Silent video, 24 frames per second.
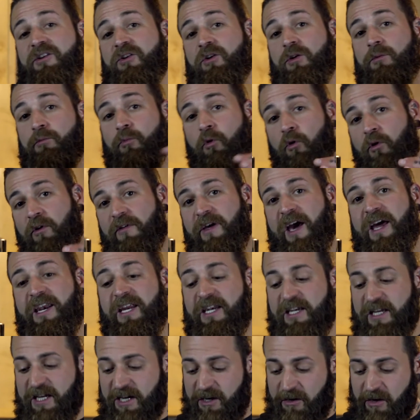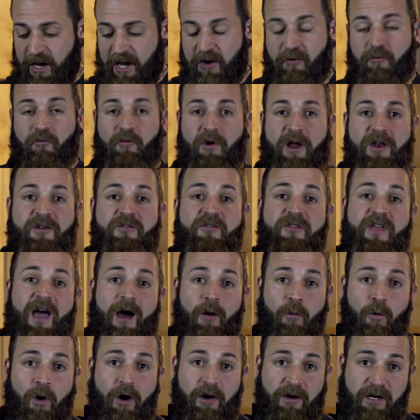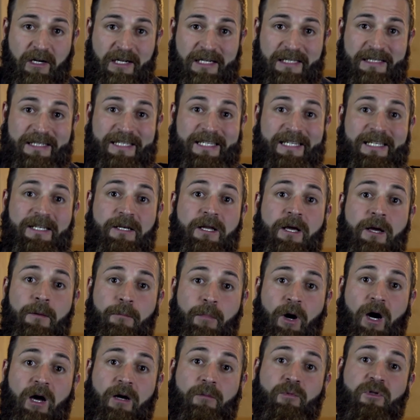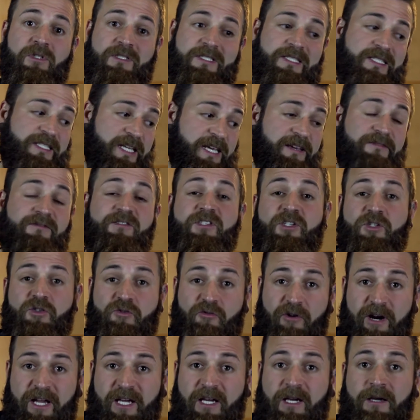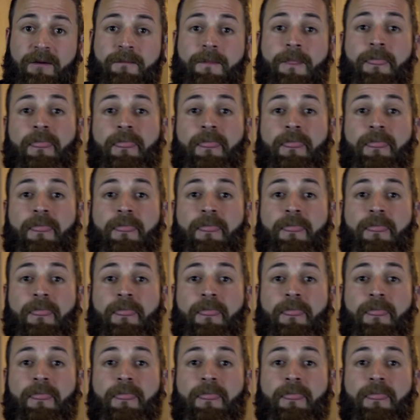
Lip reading: You could pour that in here and render that water clean, potable, and safe to drink.